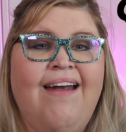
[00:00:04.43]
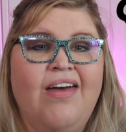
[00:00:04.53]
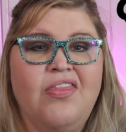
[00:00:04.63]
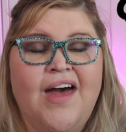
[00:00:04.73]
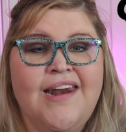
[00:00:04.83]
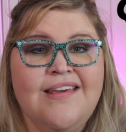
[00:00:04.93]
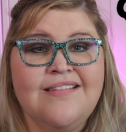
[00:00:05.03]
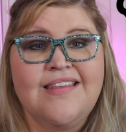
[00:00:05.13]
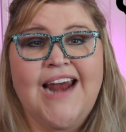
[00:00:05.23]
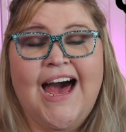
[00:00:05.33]
and that
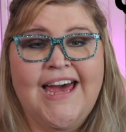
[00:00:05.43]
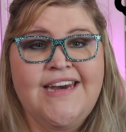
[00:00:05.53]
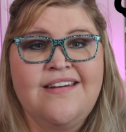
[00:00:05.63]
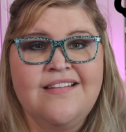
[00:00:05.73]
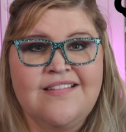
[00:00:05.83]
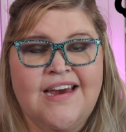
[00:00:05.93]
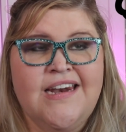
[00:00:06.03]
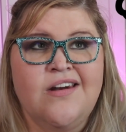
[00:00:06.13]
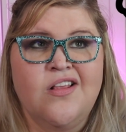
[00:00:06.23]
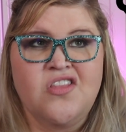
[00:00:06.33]
is that I
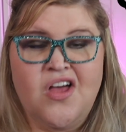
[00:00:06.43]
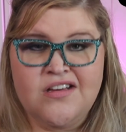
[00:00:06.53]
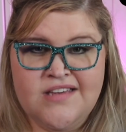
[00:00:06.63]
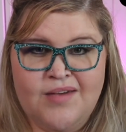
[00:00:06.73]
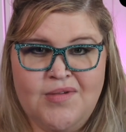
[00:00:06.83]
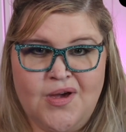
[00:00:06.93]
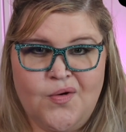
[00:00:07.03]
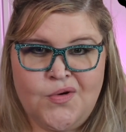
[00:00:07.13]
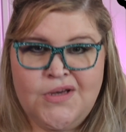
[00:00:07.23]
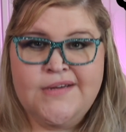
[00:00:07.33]
decided a long time
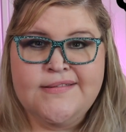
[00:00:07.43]
ago